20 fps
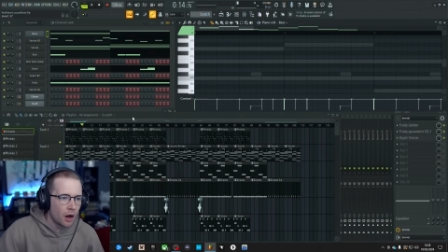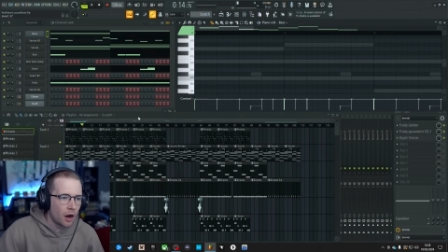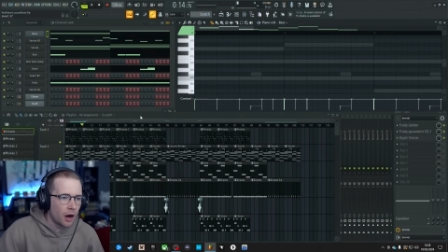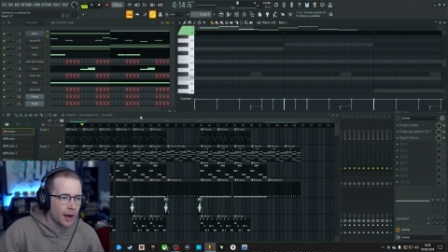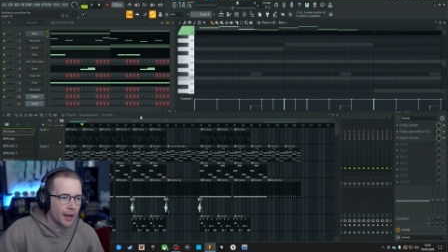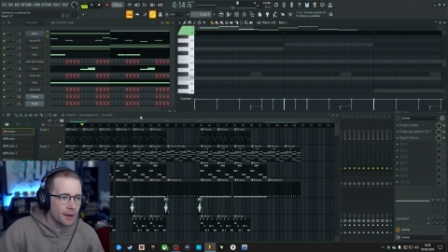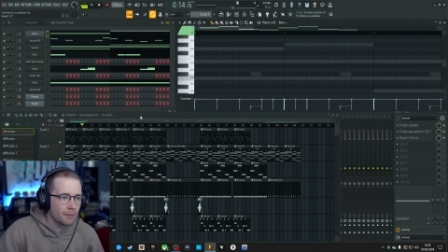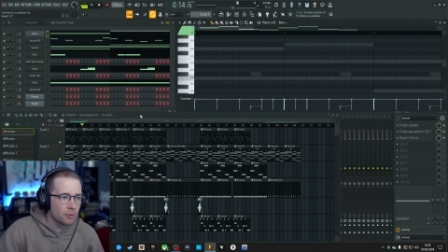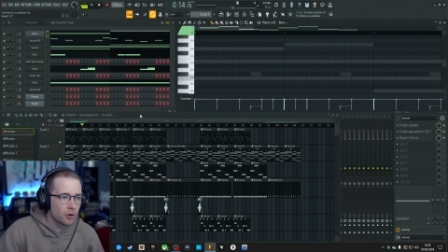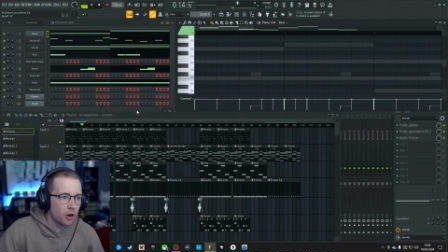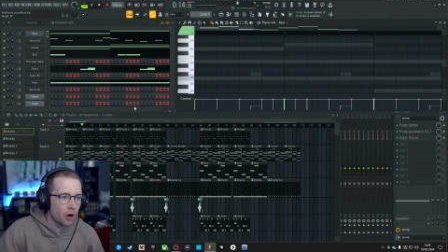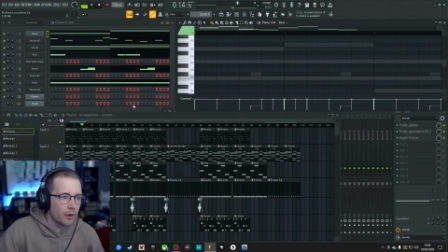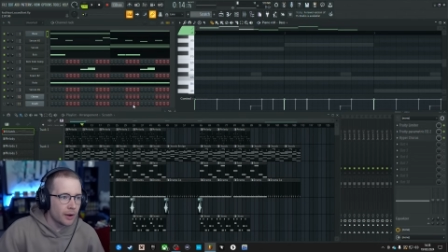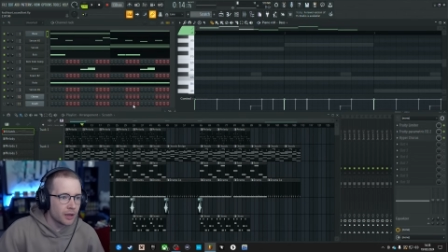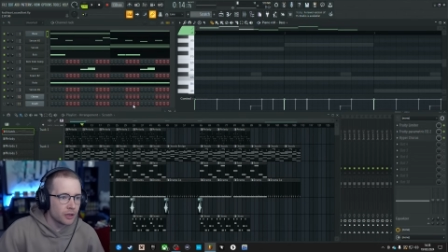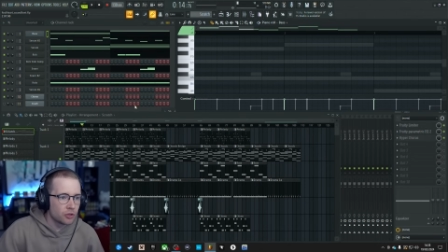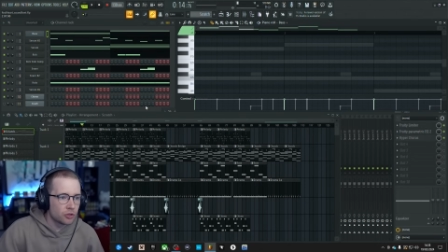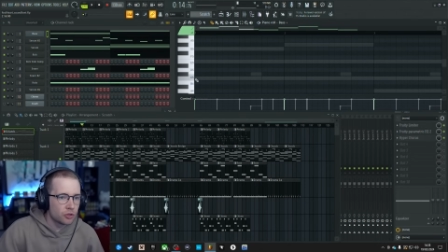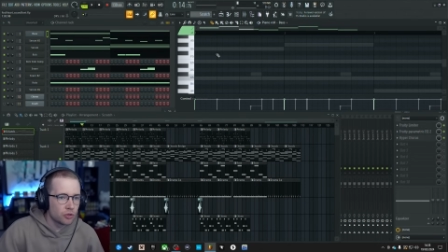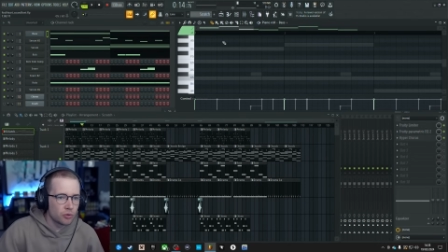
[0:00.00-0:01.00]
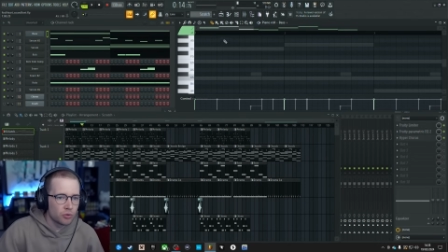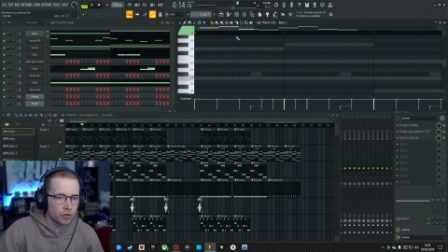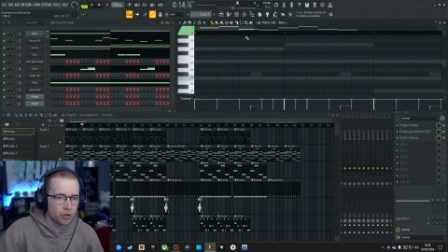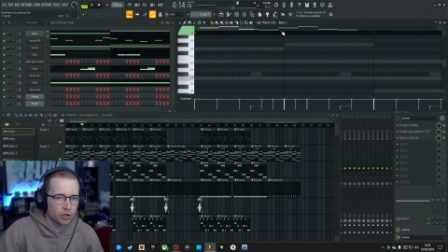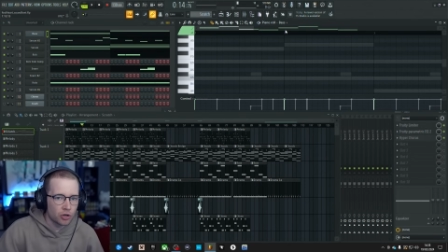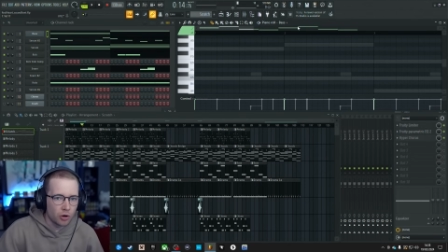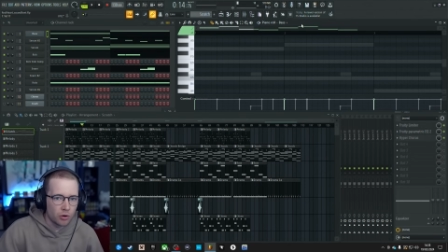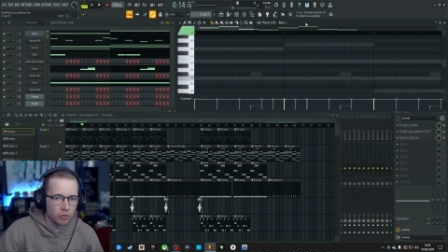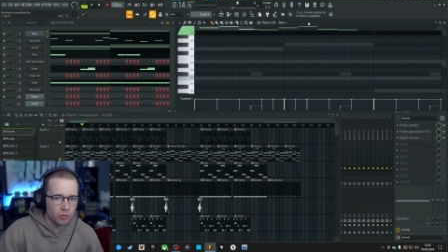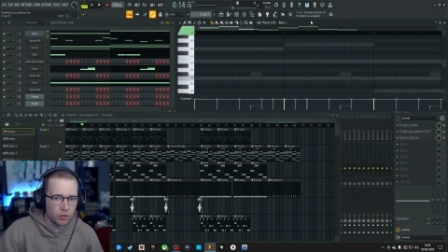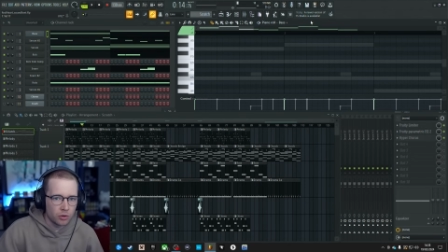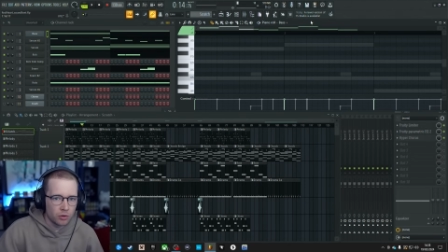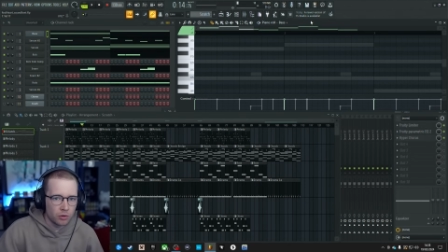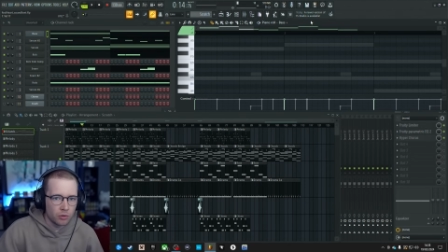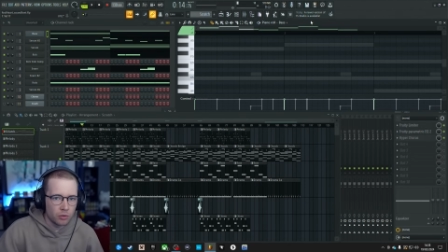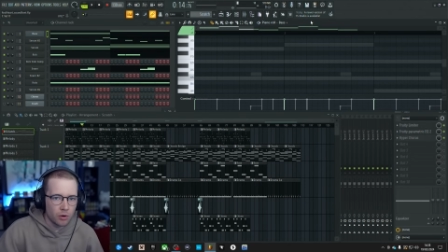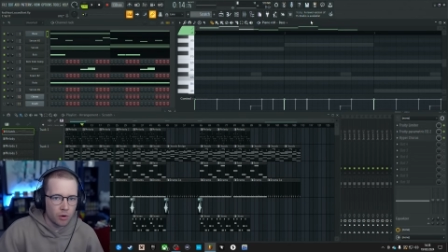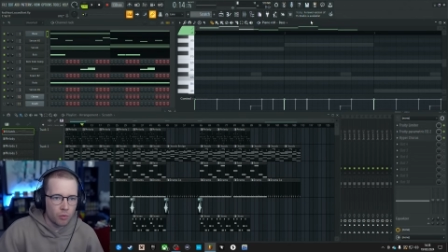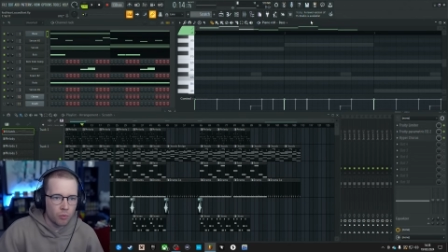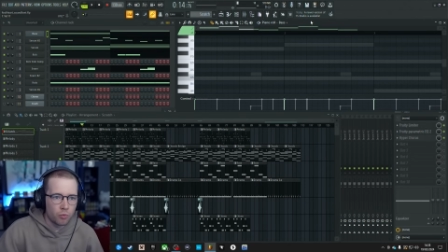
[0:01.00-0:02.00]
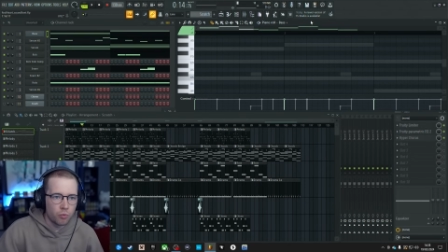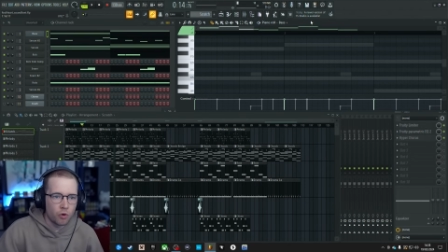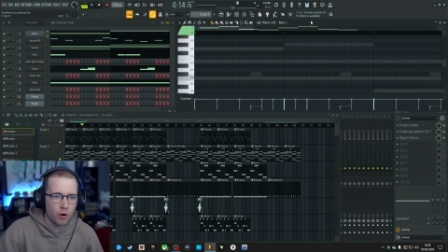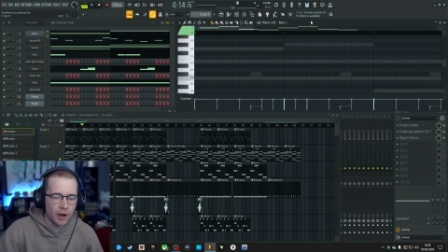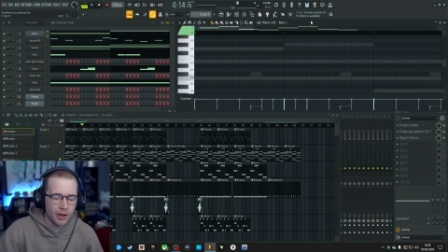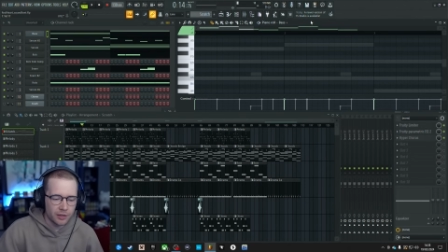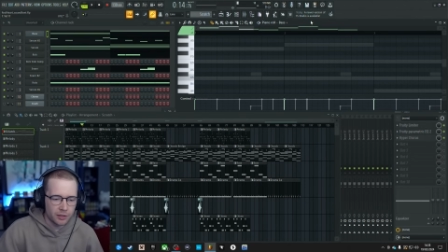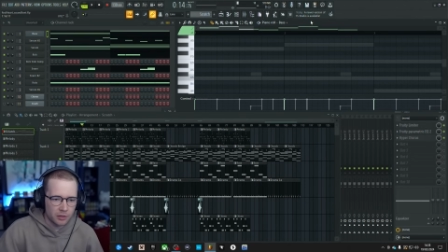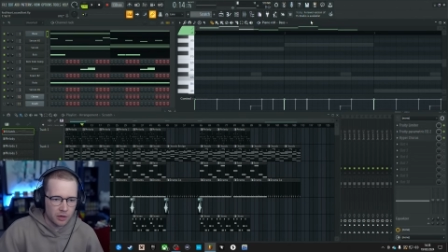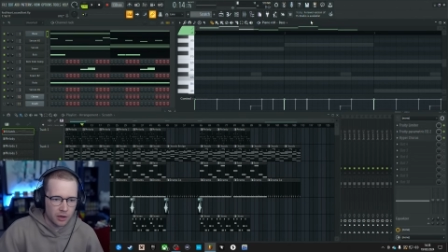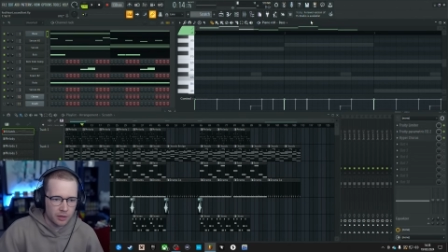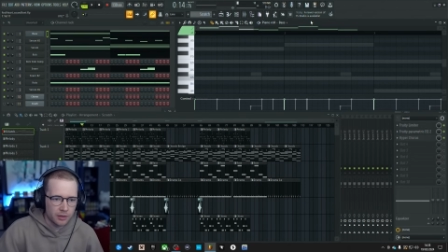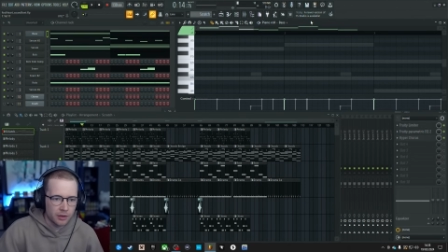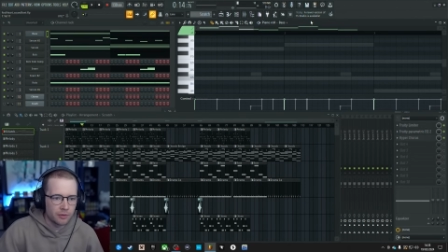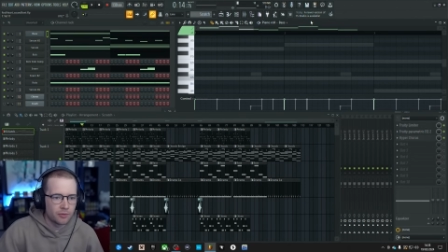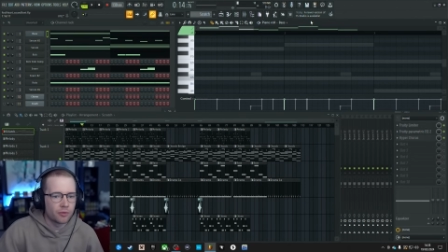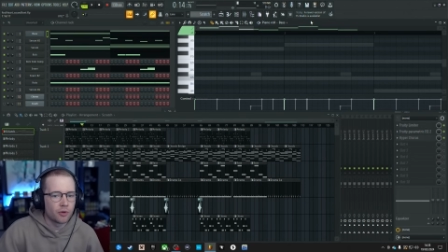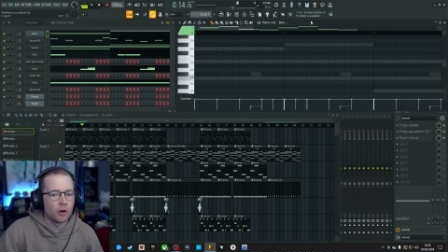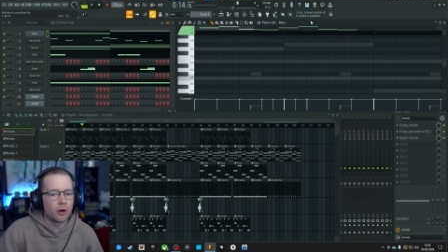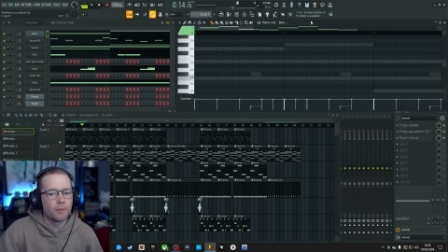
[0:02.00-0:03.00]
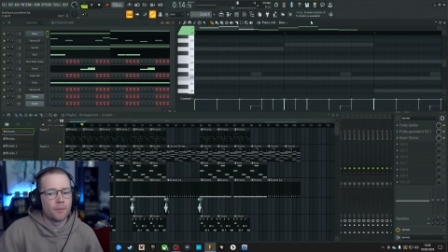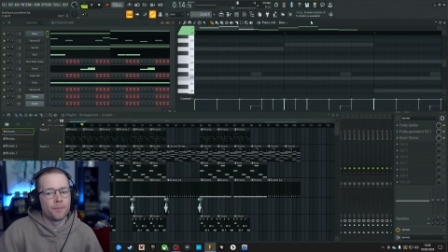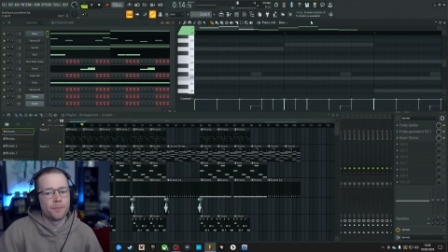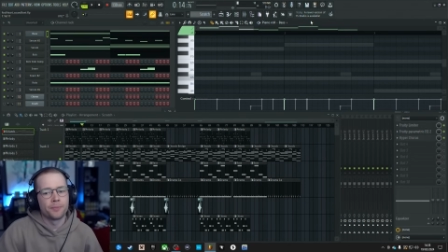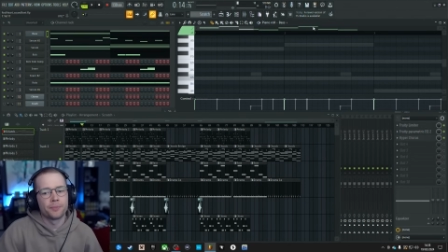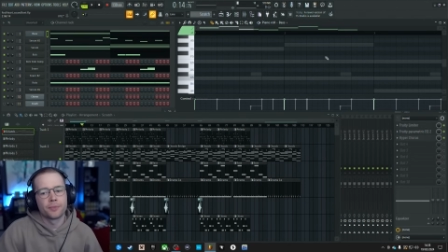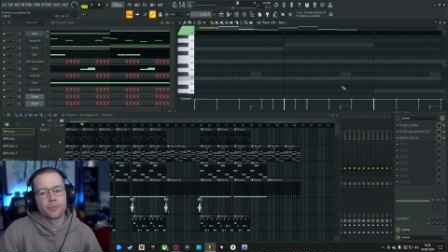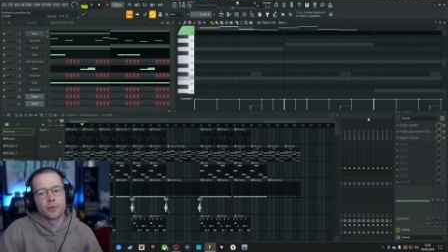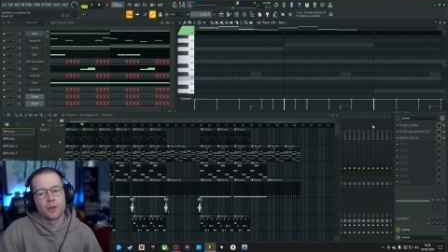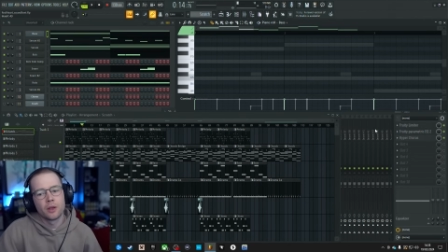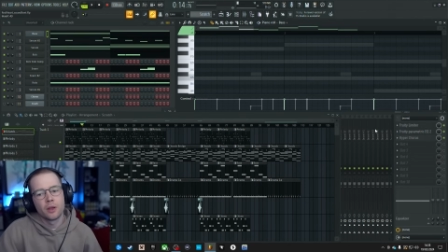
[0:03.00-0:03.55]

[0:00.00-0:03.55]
I am going to show you what I started from,